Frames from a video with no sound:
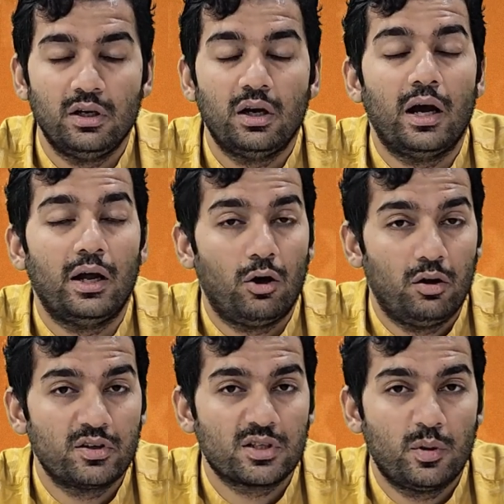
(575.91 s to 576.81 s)
And
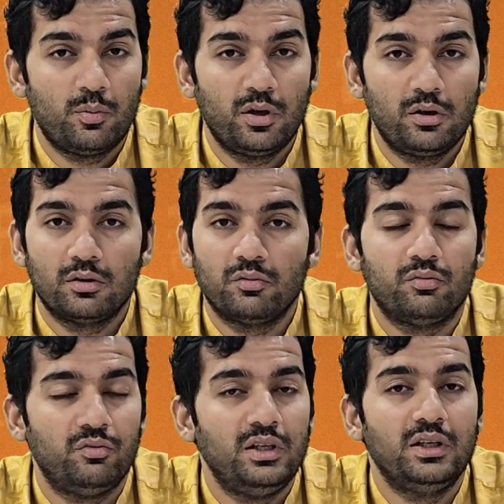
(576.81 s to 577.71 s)
always remember,
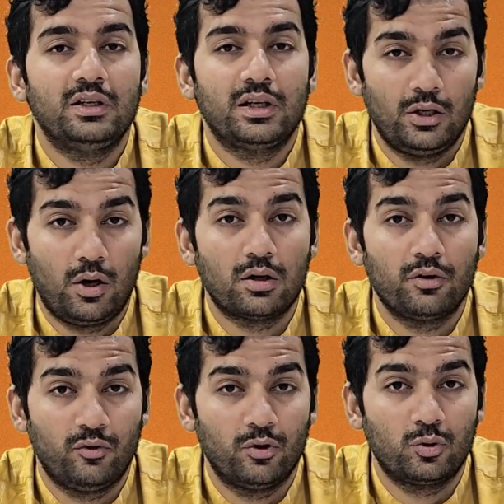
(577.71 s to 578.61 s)
we cannot
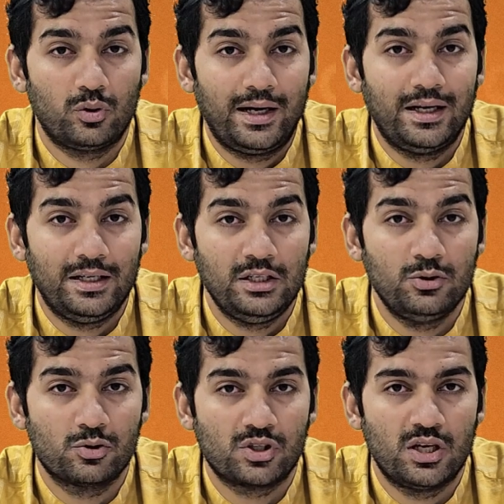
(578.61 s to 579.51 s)
afford to write any new
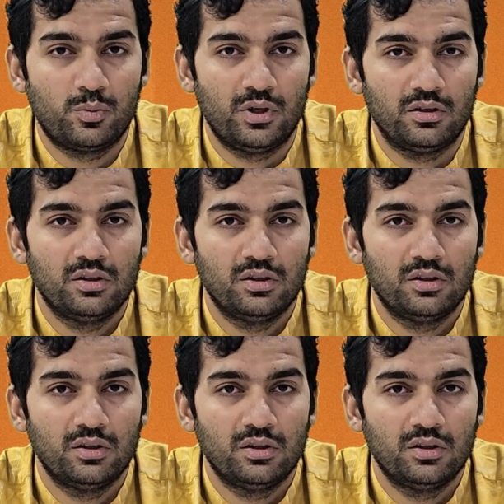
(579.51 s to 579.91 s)
statement.